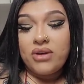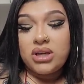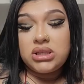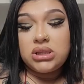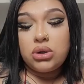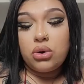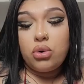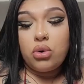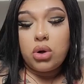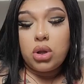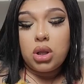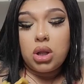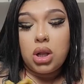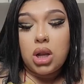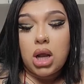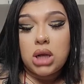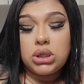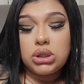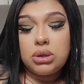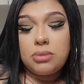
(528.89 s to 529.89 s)
I still go to the
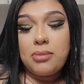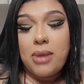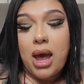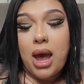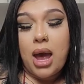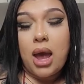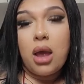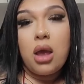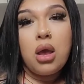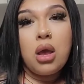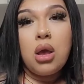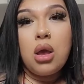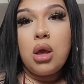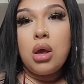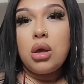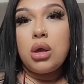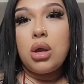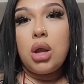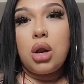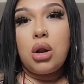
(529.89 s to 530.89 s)
laundromat,
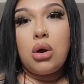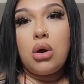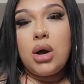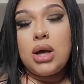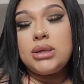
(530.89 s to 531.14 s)
you know,